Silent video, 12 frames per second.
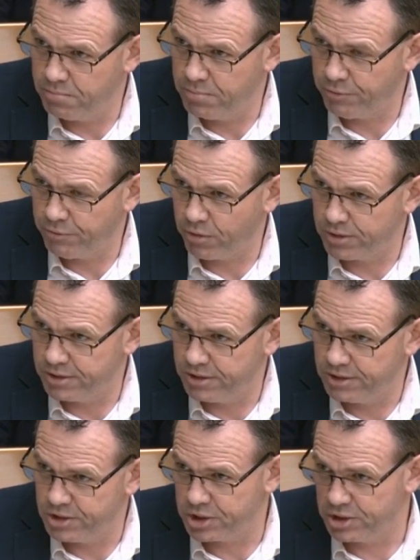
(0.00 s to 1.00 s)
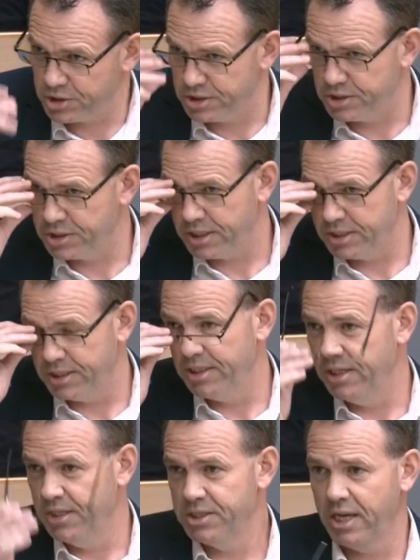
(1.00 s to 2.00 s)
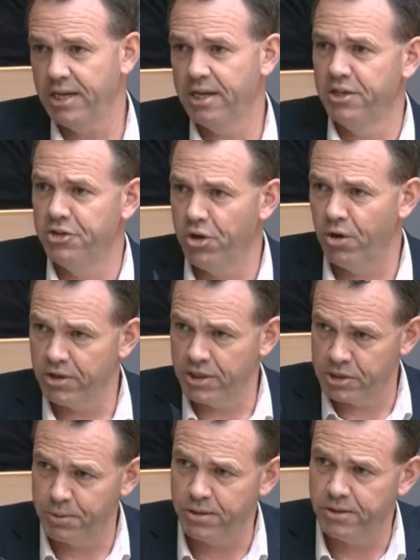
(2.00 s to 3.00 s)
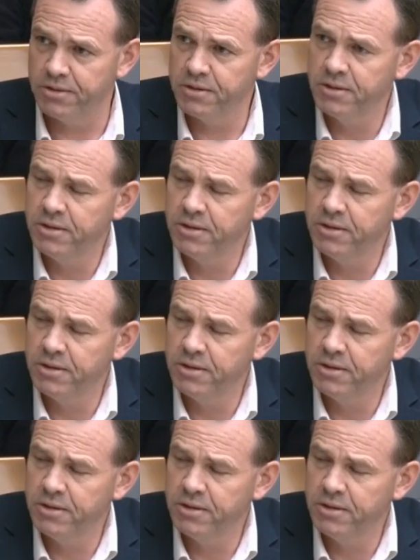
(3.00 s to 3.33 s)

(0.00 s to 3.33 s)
before a, a decision is, is taken in your experience?